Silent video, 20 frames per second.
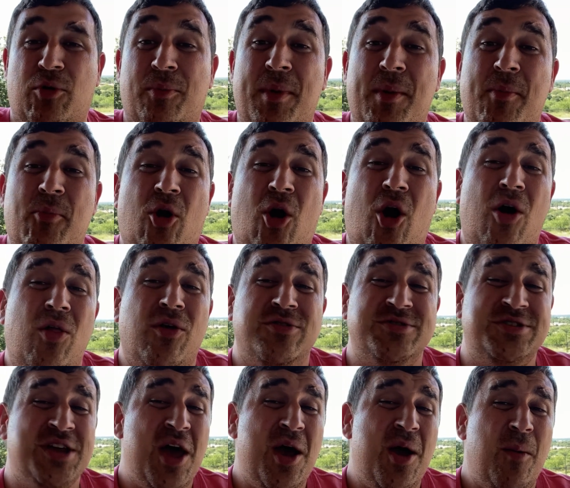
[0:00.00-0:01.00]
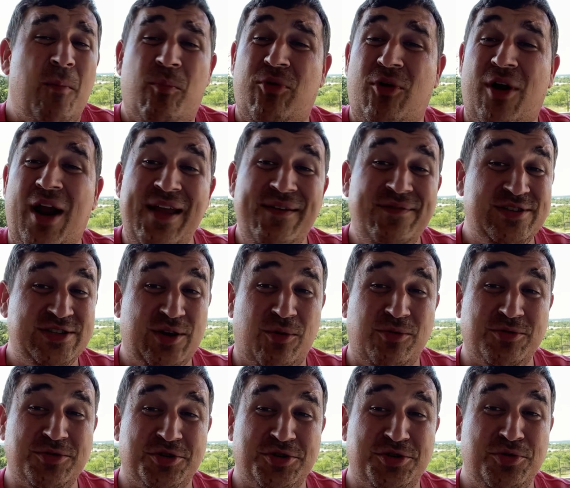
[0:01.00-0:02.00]
Remember all those brave
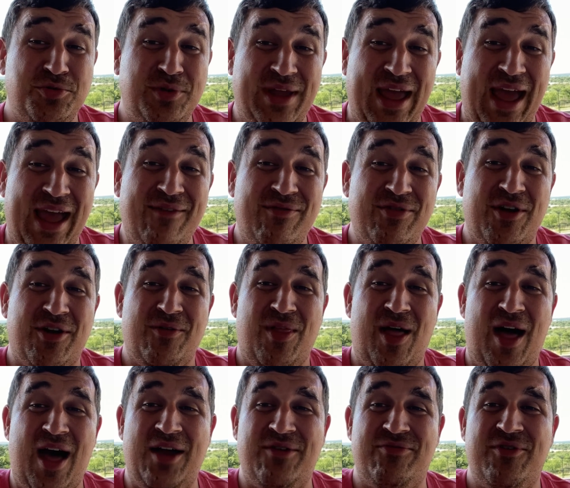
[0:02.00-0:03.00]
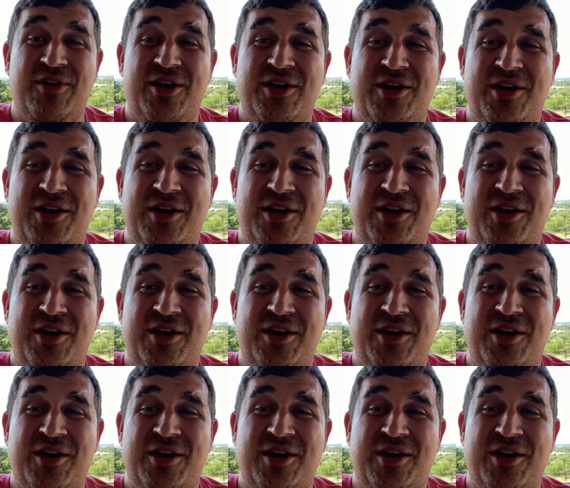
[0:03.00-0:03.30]
soldiers who gave their life